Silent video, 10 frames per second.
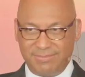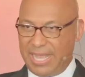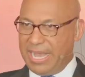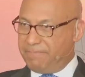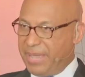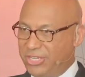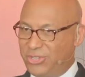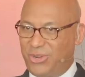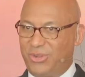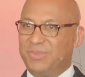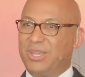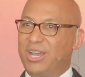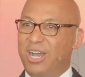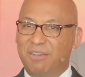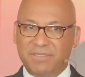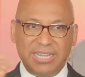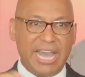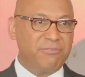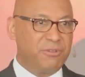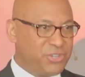a picture of the
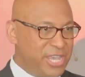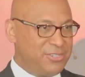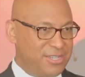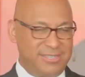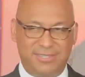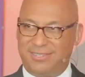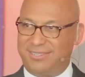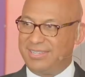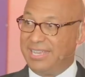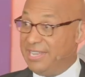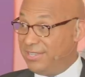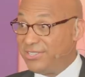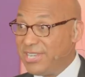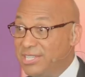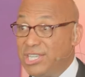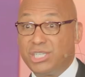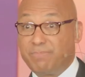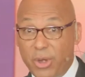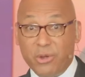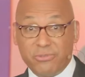life of Jesus since his
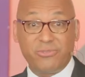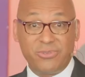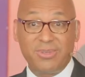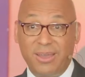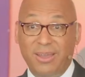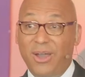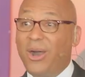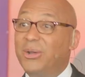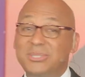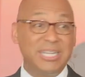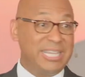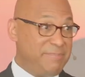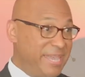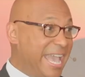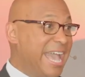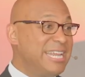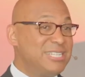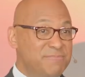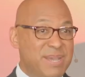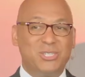birth until he began
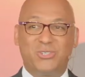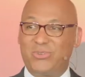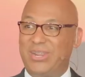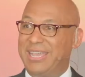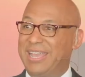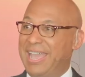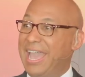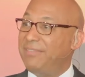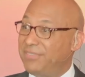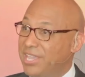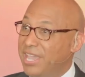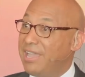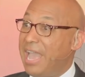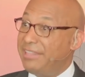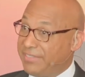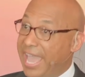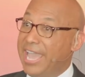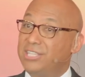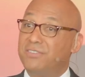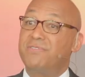his ministry at the, at the
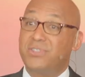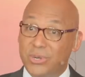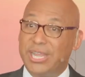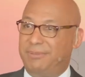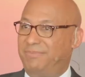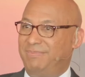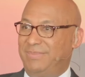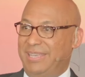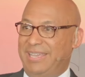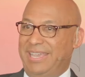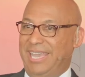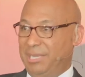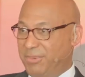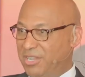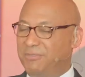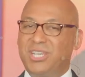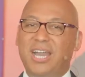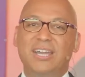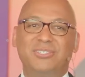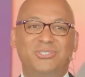age of 30. In the book of
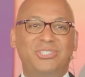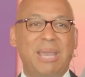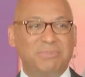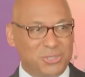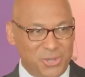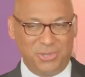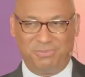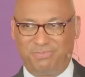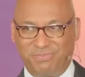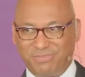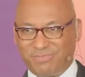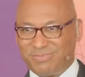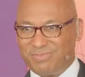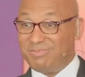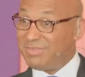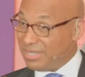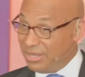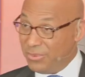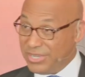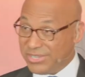John, chapter 2,
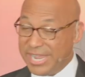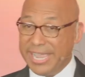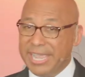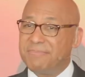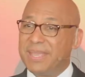we see